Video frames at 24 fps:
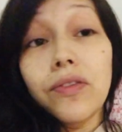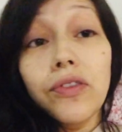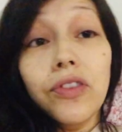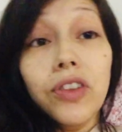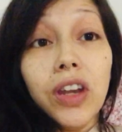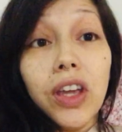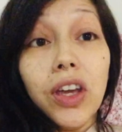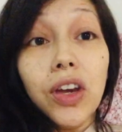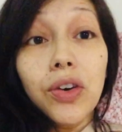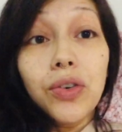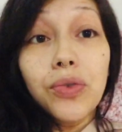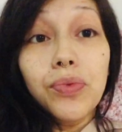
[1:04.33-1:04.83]

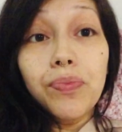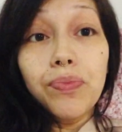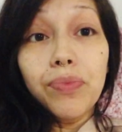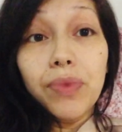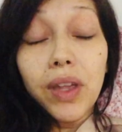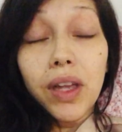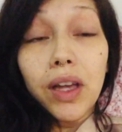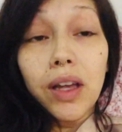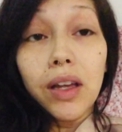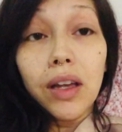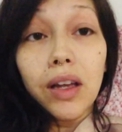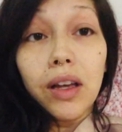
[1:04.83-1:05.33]
video
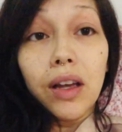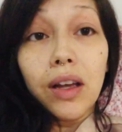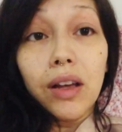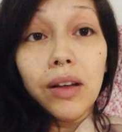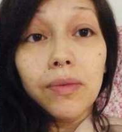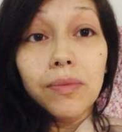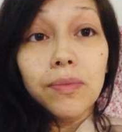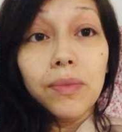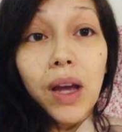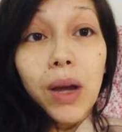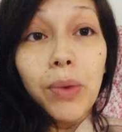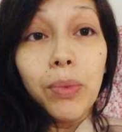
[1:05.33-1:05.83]
that
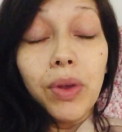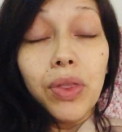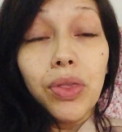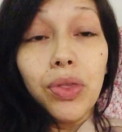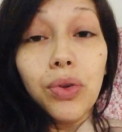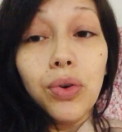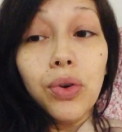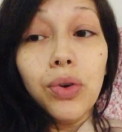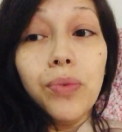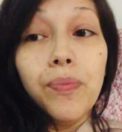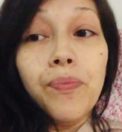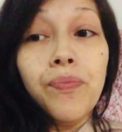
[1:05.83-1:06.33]
I went
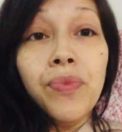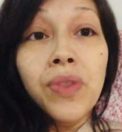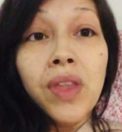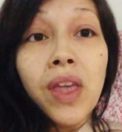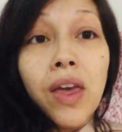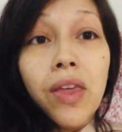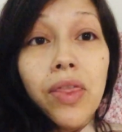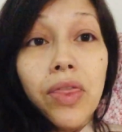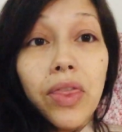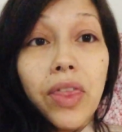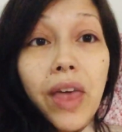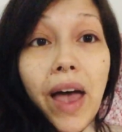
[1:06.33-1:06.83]
through.
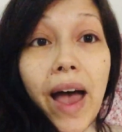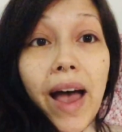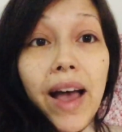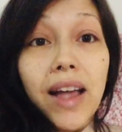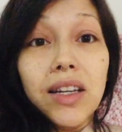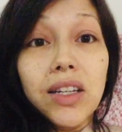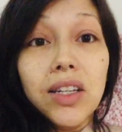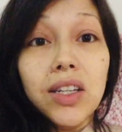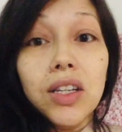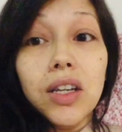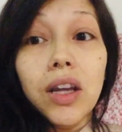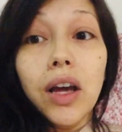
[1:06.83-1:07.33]

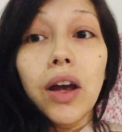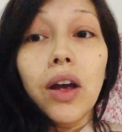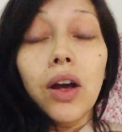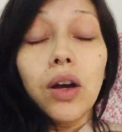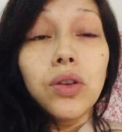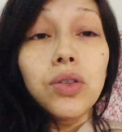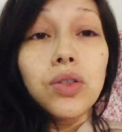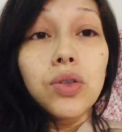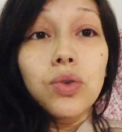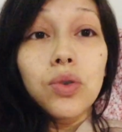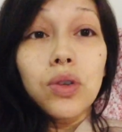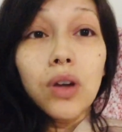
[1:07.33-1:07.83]
That I
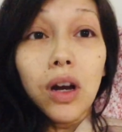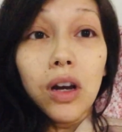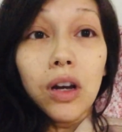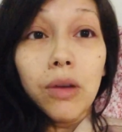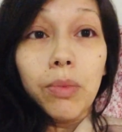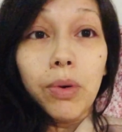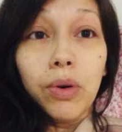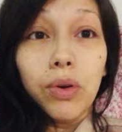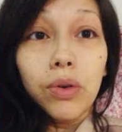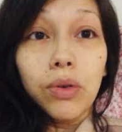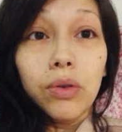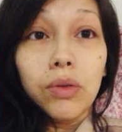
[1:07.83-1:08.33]
also talk
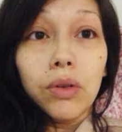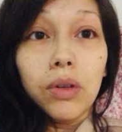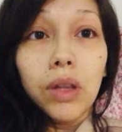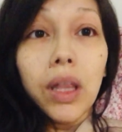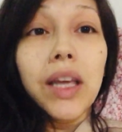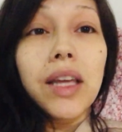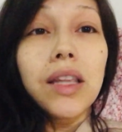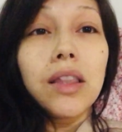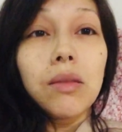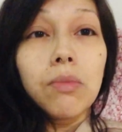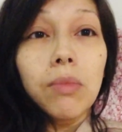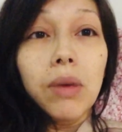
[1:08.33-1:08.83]
about,
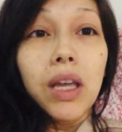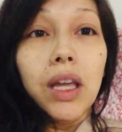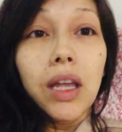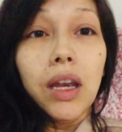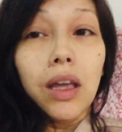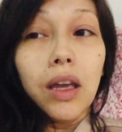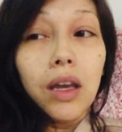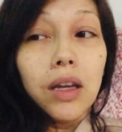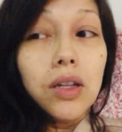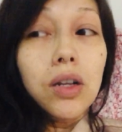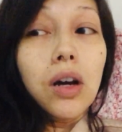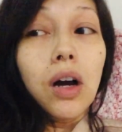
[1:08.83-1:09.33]
like in the
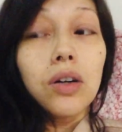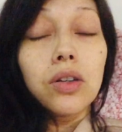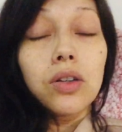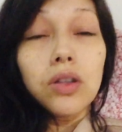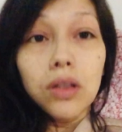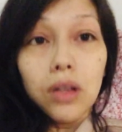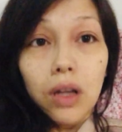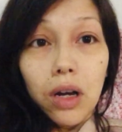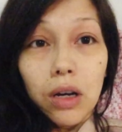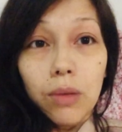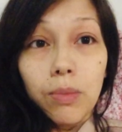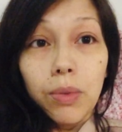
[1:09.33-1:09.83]
beginning, I talked a
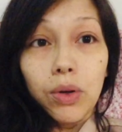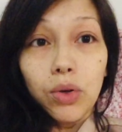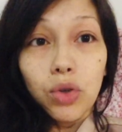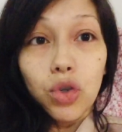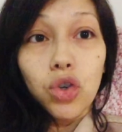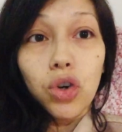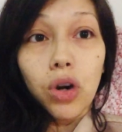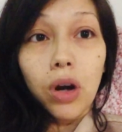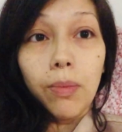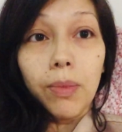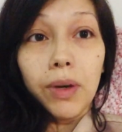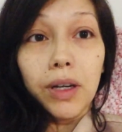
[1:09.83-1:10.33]
lot about
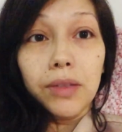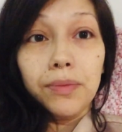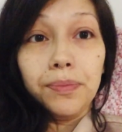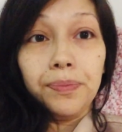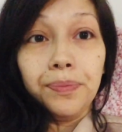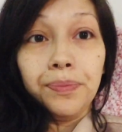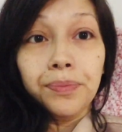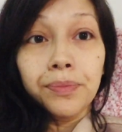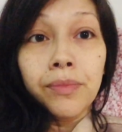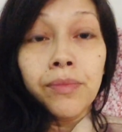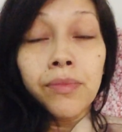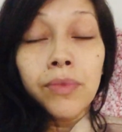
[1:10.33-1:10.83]
trauma.
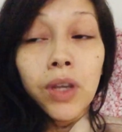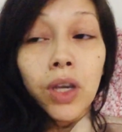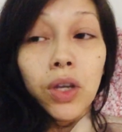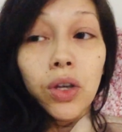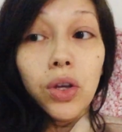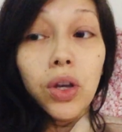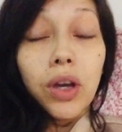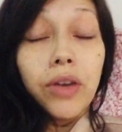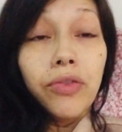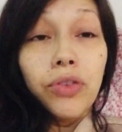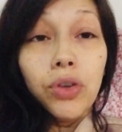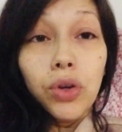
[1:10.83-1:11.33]

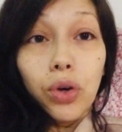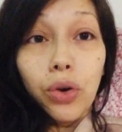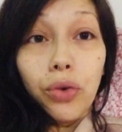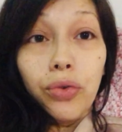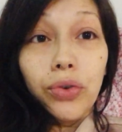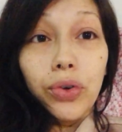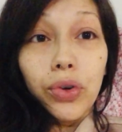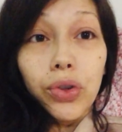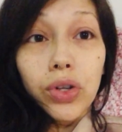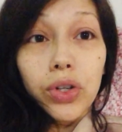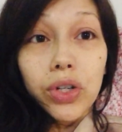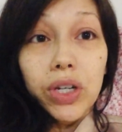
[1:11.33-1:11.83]
If you go
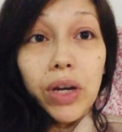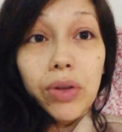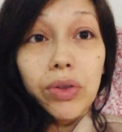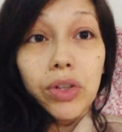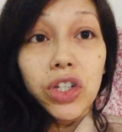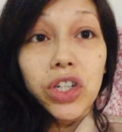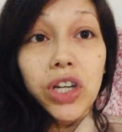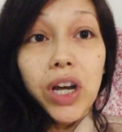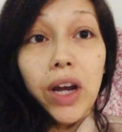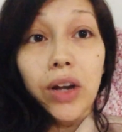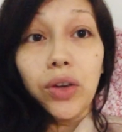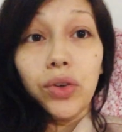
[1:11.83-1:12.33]
further down the
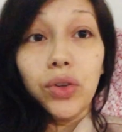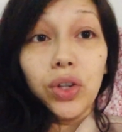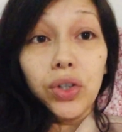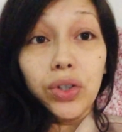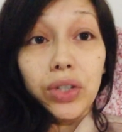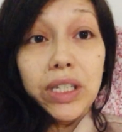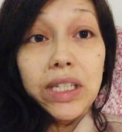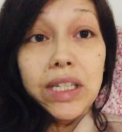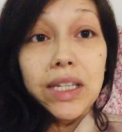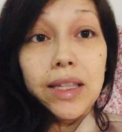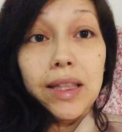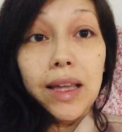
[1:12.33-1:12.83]
channel, you'll
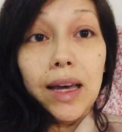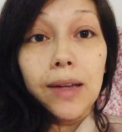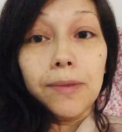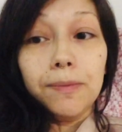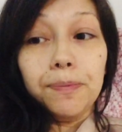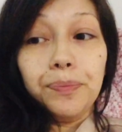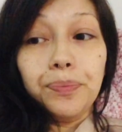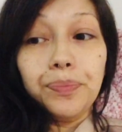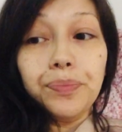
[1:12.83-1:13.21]
see that.